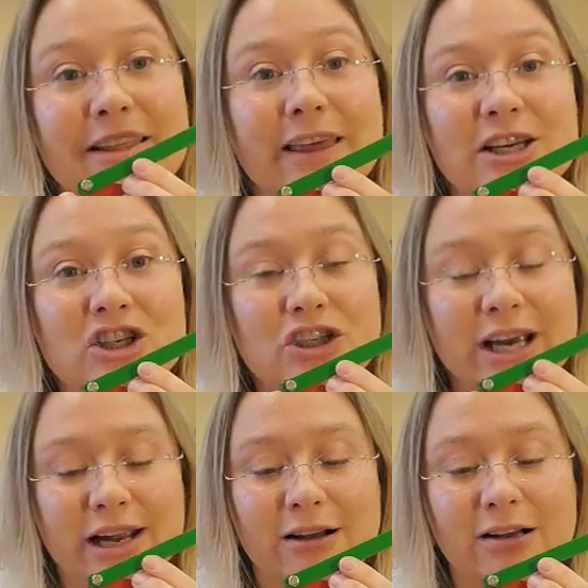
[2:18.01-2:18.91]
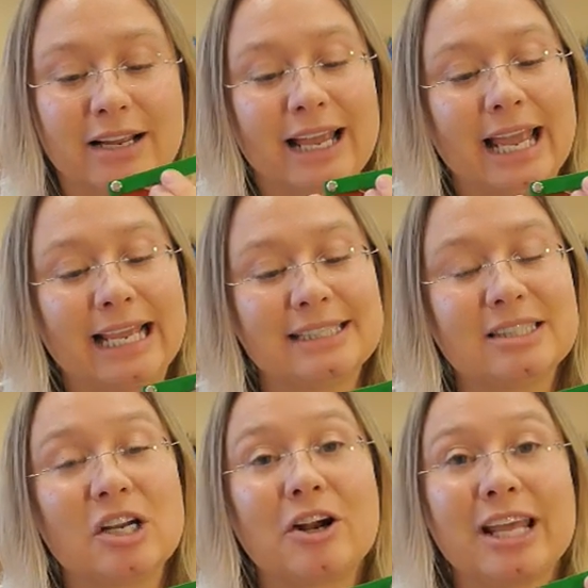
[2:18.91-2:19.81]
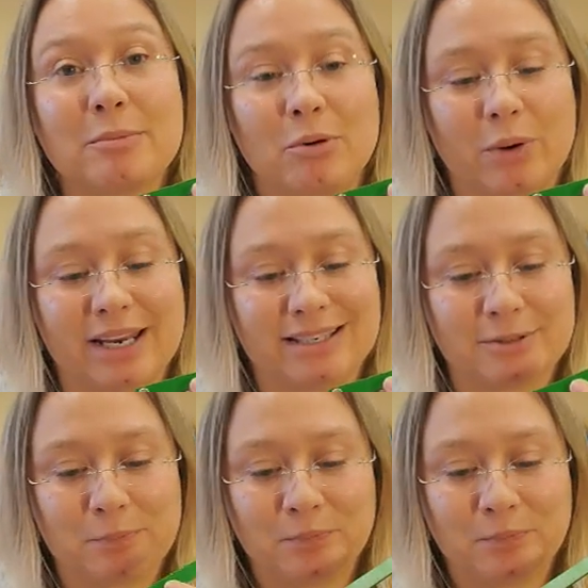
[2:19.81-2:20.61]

They share a starting point.